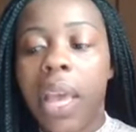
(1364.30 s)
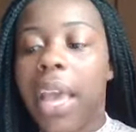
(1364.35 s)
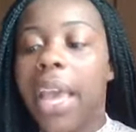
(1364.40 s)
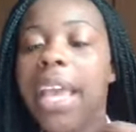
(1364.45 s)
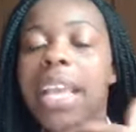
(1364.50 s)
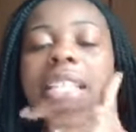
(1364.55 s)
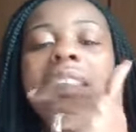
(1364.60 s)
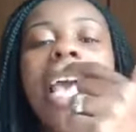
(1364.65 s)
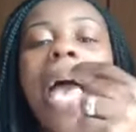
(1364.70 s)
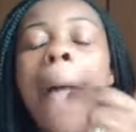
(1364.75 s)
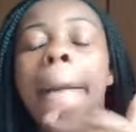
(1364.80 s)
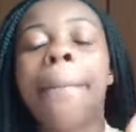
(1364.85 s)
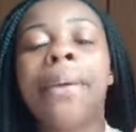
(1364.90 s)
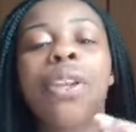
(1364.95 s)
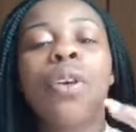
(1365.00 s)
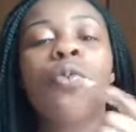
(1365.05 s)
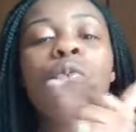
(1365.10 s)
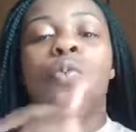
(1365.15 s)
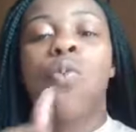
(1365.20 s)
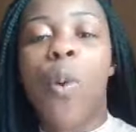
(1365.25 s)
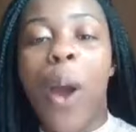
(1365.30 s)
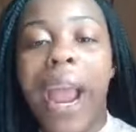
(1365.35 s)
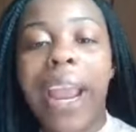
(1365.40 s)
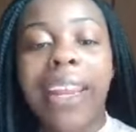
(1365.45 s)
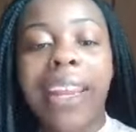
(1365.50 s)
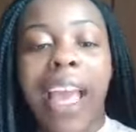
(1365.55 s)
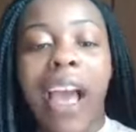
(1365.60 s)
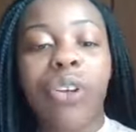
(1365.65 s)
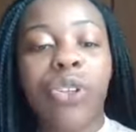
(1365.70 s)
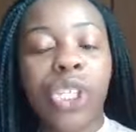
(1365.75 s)
It's happening right
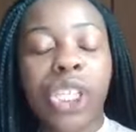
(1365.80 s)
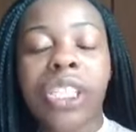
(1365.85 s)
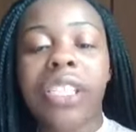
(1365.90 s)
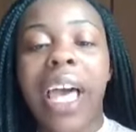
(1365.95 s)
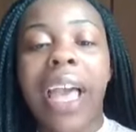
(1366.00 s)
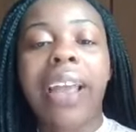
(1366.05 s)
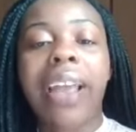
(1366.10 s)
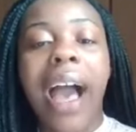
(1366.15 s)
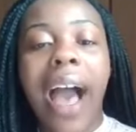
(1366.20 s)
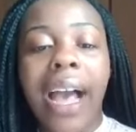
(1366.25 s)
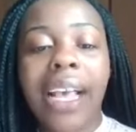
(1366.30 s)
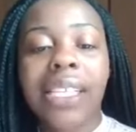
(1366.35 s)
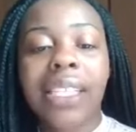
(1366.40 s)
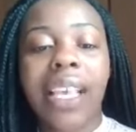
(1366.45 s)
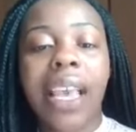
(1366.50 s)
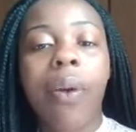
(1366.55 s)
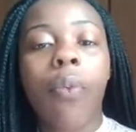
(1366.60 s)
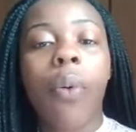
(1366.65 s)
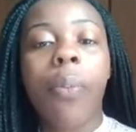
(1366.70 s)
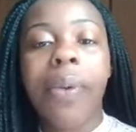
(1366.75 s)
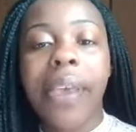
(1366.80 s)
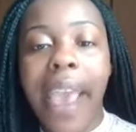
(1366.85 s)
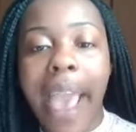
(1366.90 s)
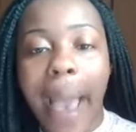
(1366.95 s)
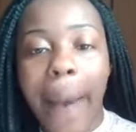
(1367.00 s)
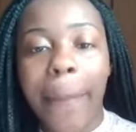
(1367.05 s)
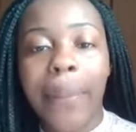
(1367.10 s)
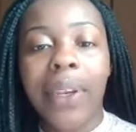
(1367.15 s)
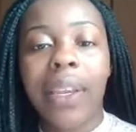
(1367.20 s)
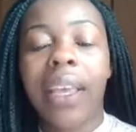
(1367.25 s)
now, just like God said will be
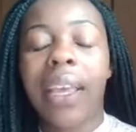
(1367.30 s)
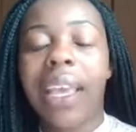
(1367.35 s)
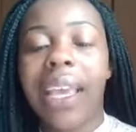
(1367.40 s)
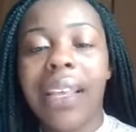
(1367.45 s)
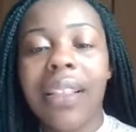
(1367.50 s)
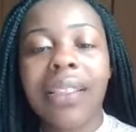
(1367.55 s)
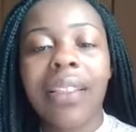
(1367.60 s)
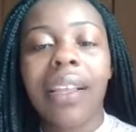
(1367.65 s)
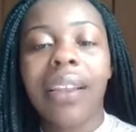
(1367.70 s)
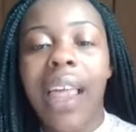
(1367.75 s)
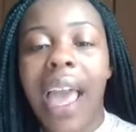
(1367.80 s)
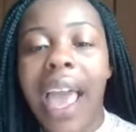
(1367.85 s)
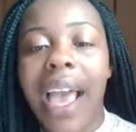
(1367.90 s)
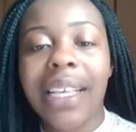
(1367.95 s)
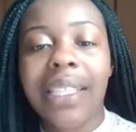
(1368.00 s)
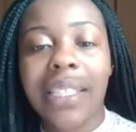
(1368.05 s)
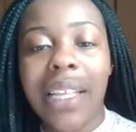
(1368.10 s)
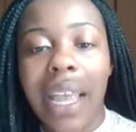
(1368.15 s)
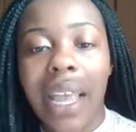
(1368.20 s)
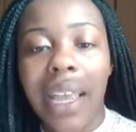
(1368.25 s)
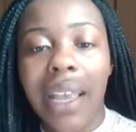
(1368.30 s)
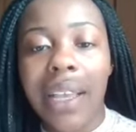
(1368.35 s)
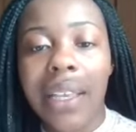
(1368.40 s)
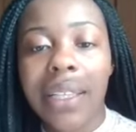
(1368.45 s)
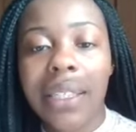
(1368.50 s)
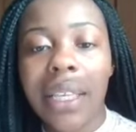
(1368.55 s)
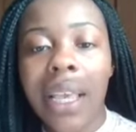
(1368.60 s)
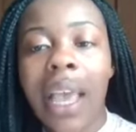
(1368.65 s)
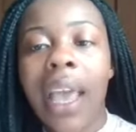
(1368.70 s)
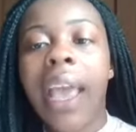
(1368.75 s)
happening in the last days.
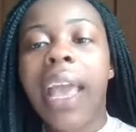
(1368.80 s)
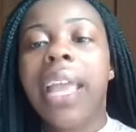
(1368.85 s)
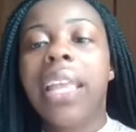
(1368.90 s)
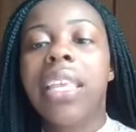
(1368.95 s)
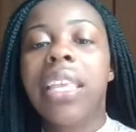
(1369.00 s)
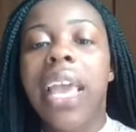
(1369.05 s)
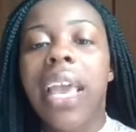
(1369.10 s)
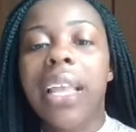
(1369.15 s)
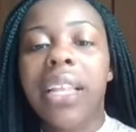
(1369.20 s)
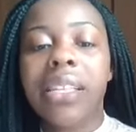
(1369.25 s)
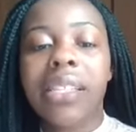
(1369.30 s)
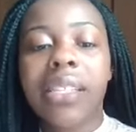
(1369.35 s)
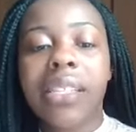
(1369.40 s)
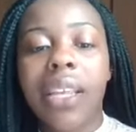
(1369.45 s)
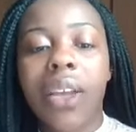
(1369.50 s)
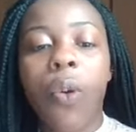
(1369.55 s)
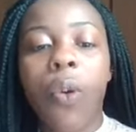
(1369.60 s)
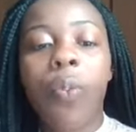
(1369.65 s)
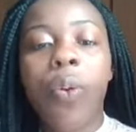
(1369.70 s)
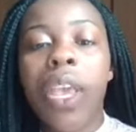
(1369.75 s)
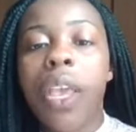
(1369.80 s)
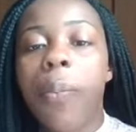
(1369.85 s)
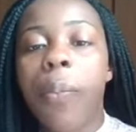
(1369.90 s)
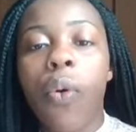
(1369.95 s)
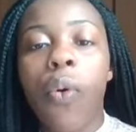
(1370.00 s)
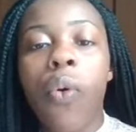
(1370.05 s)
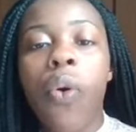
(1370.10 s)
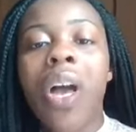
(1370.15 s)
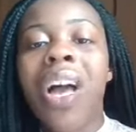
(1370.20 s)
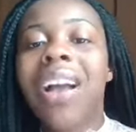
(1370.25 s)
And yet and still
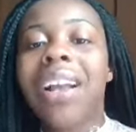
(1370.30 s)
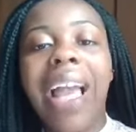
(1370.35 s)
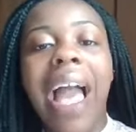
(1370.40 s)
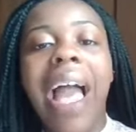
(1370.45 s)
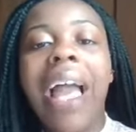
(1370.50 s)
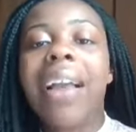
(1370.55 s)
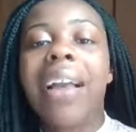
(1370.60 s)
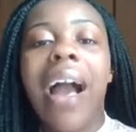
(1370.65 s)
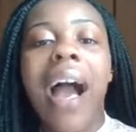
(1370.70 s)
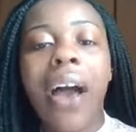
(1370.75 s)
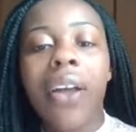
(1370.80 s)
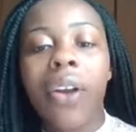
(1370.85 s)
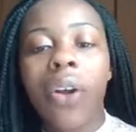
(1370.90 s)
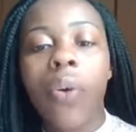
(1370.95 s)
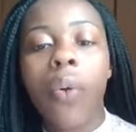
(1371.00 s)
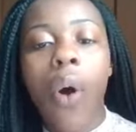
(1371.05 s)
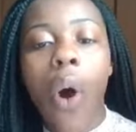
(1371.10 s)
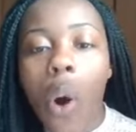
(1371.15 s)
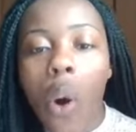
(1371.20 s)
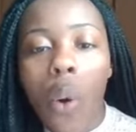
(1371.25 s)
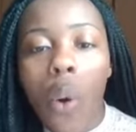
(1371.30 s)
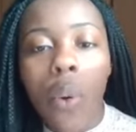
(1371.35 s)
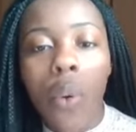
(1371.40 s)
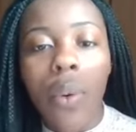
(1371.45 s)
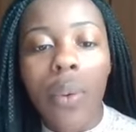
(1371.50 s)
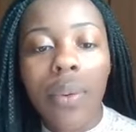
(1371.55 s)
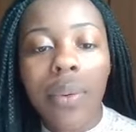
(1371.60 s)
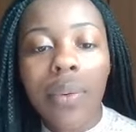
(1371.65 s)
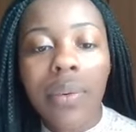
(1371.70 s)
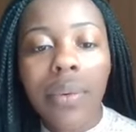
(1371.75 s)
people got God on
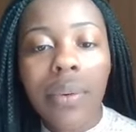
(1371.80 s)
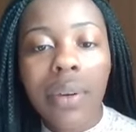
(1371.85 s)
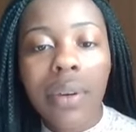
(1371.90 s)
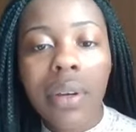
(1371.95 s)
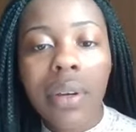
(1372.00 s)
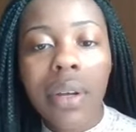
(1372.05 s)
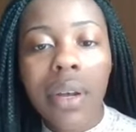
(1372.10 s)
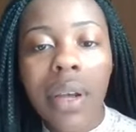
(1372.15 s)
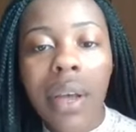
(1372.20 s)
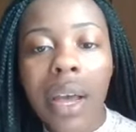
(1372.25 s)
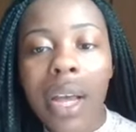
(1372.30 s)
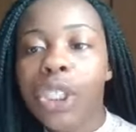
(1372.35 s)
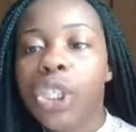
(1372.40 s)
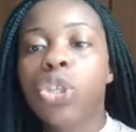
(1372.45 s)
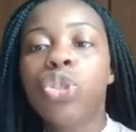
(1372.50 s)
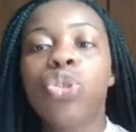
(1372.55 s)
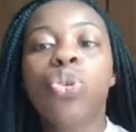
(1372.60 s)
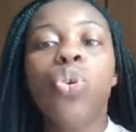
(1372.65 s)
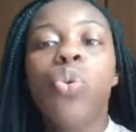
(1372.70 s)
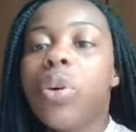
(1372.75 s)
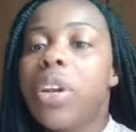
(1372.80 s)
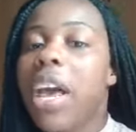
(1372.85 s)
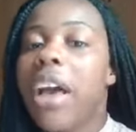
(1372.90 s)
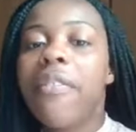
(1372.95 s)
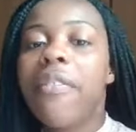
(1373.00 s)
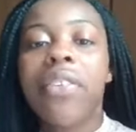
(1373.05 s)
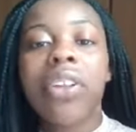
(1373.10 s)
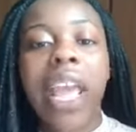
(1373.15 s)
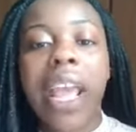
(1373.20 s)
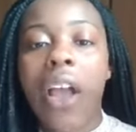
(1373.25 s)
hold to do
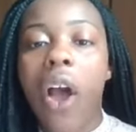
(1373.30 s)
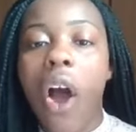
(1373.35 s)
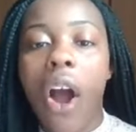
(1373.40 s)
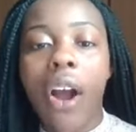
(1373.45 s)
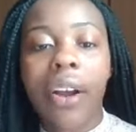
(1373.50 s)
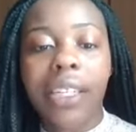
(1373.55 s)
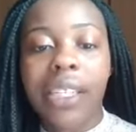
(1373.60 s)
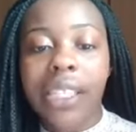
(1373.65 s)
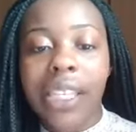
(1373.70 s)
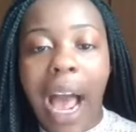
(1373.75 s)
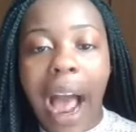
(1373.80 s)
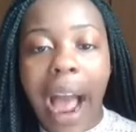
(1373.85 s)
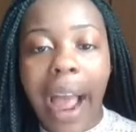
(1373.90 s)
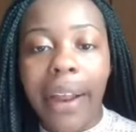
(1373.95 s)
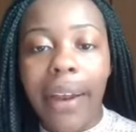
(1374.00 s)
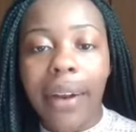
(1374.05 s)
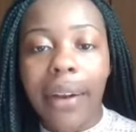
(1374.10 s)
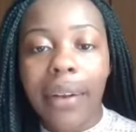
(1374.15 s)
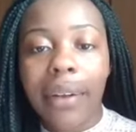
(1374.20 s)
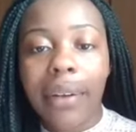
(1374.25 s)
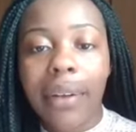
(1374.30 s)
whatever they heart desire.